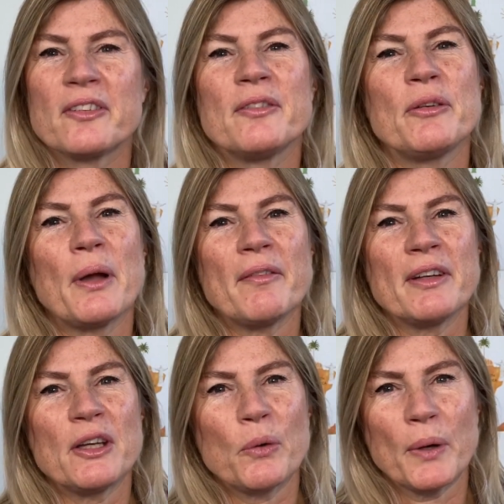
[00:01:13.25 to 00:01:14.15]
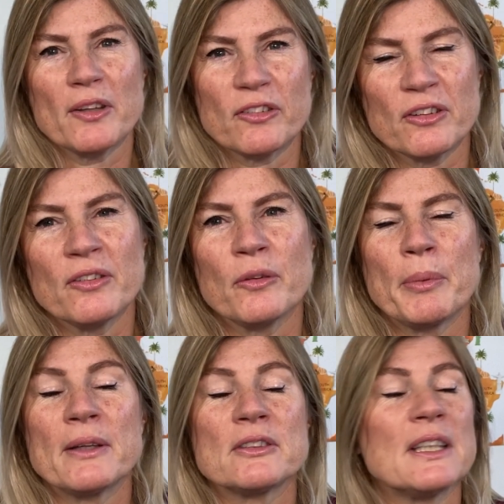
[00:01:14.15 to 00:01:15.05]
if you have any questions
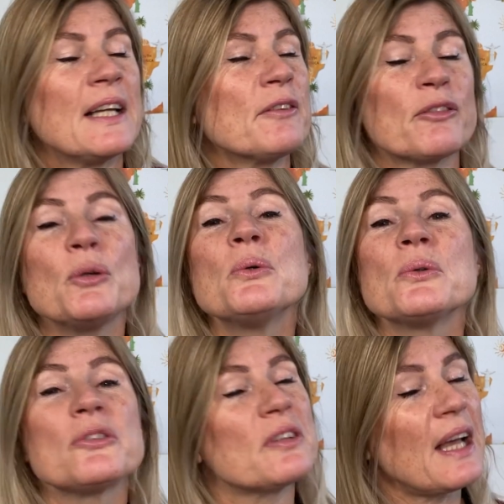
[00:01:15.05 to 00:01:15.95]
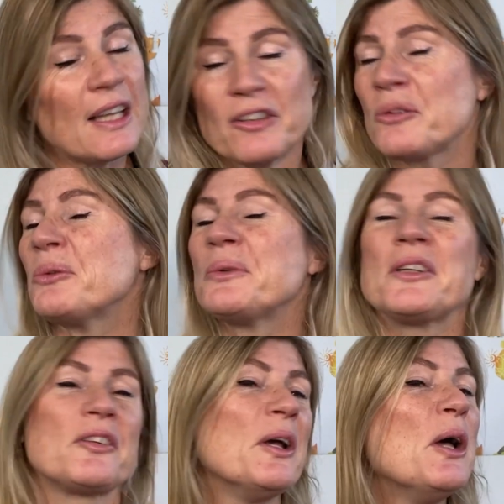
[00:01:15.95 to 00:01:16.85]
about it. And of course, as always,